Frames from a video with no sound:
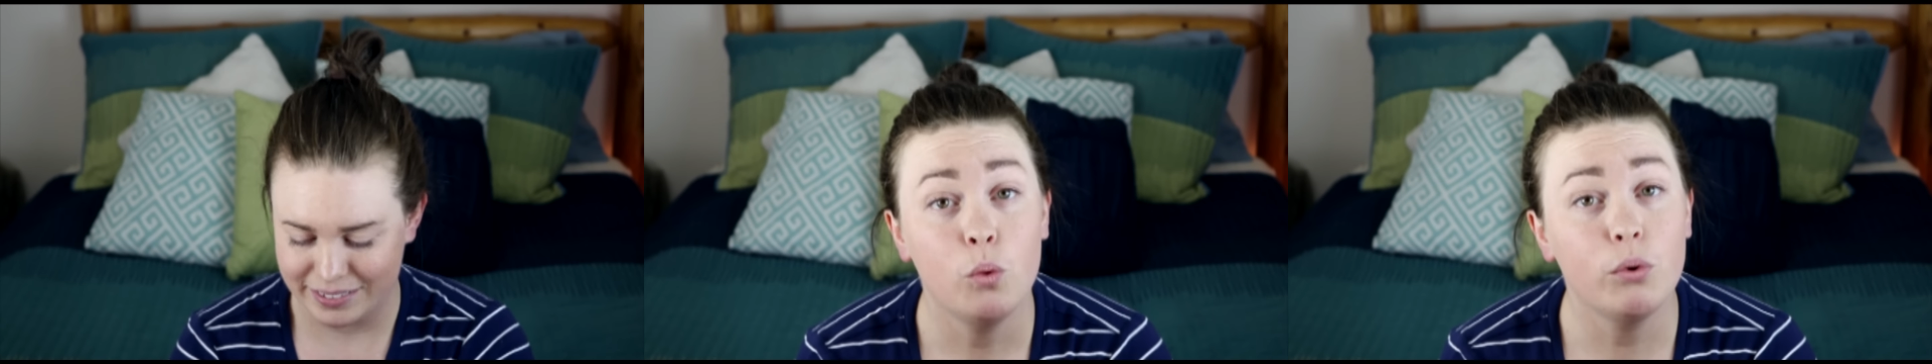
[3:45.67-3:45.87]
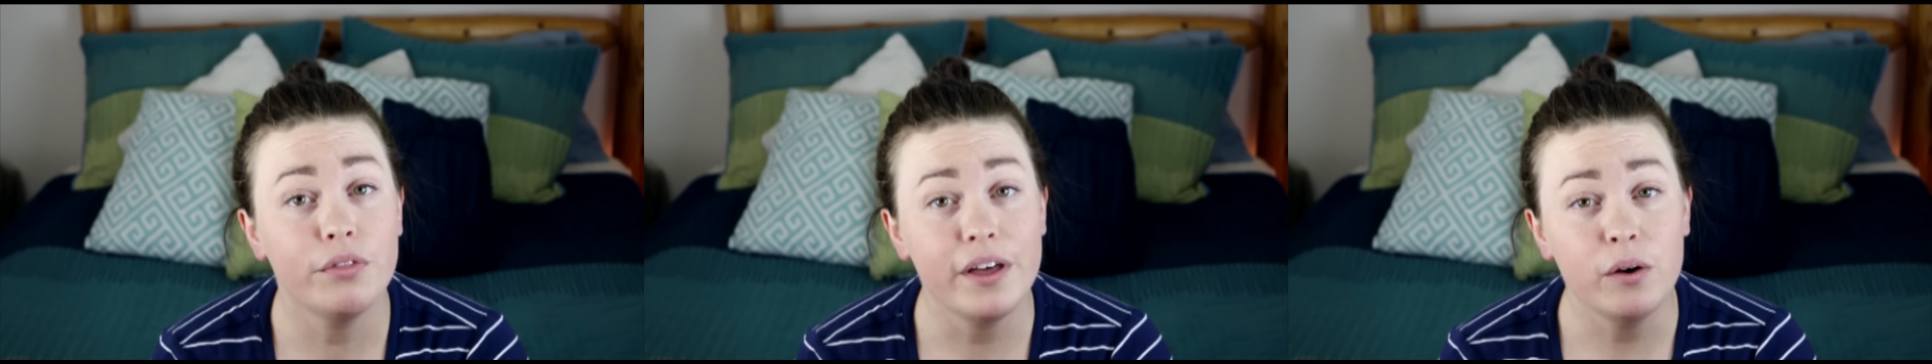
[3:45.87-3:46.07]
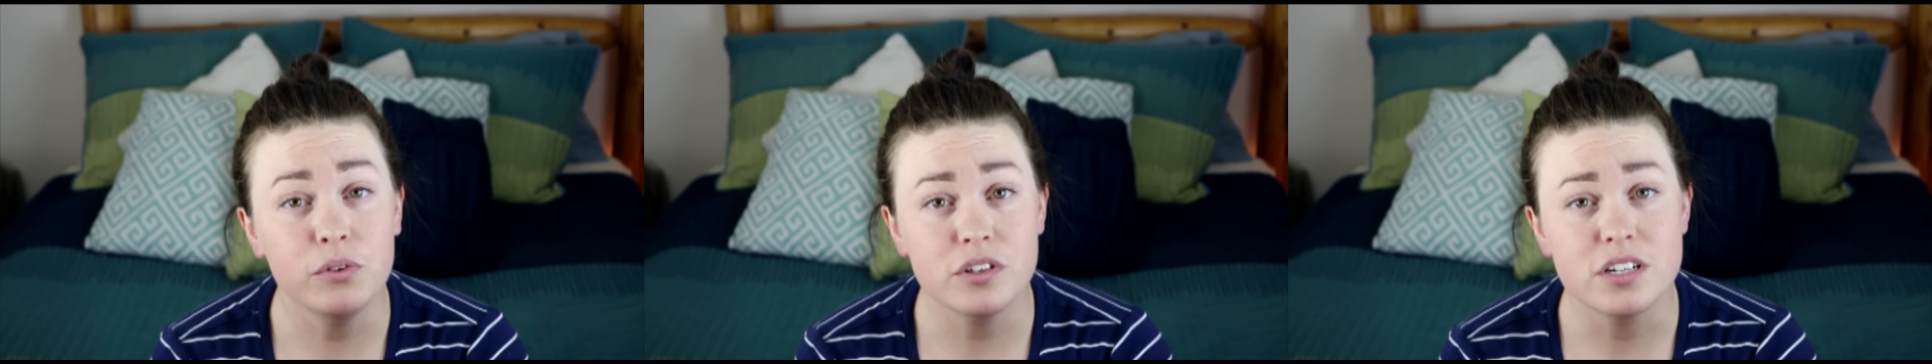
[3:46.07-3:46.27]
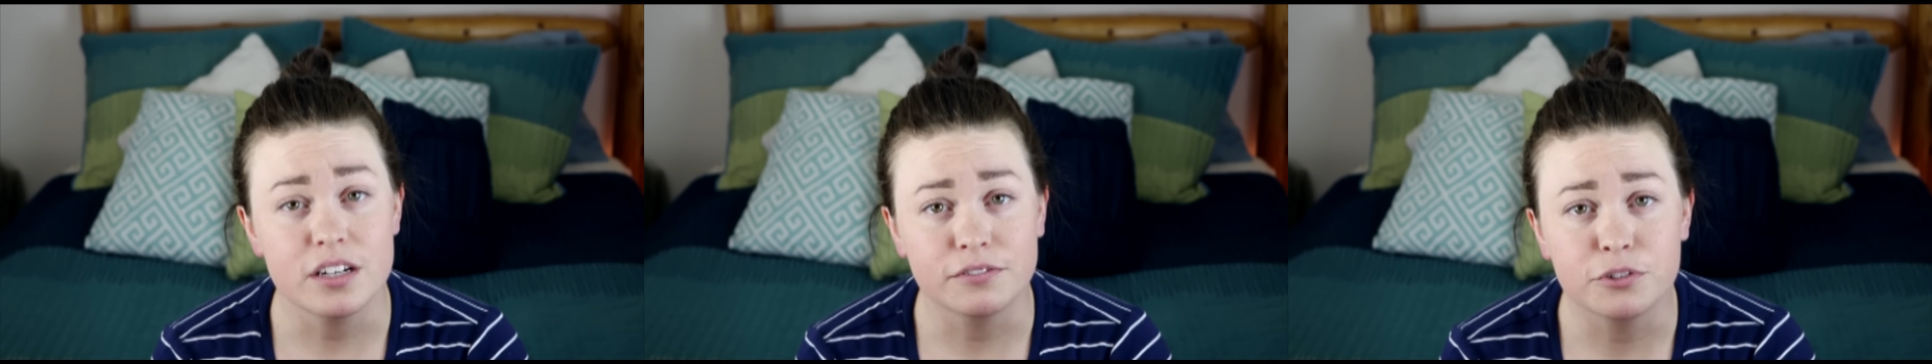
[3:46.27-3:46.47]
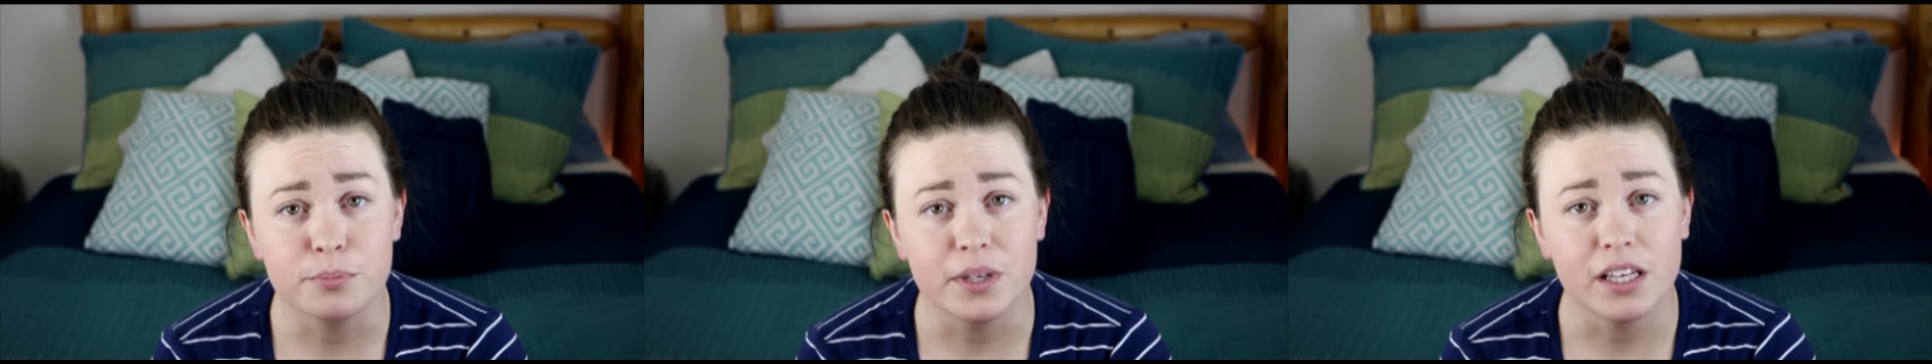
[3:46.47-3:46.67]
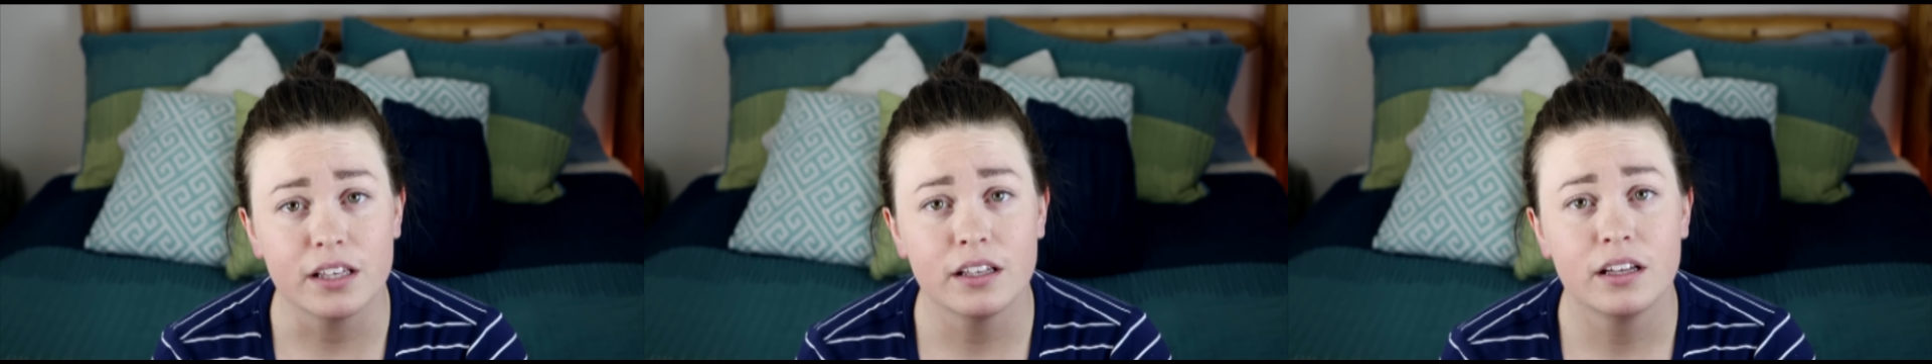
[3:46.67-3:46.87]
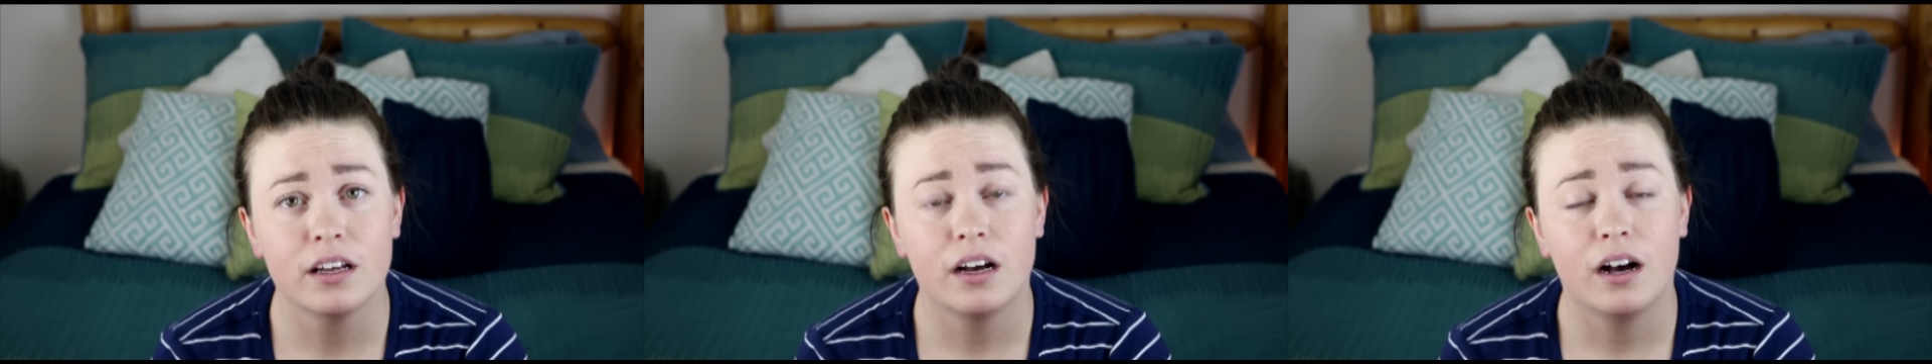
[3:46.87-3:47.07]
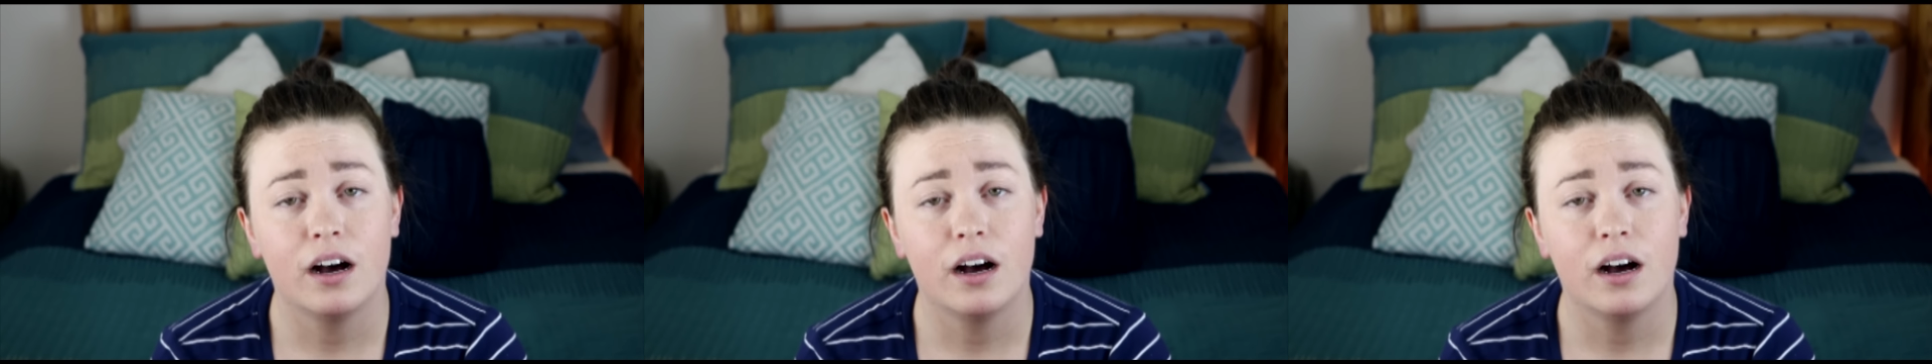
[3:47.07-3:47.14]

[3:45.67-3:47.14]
Well, that was enough for me.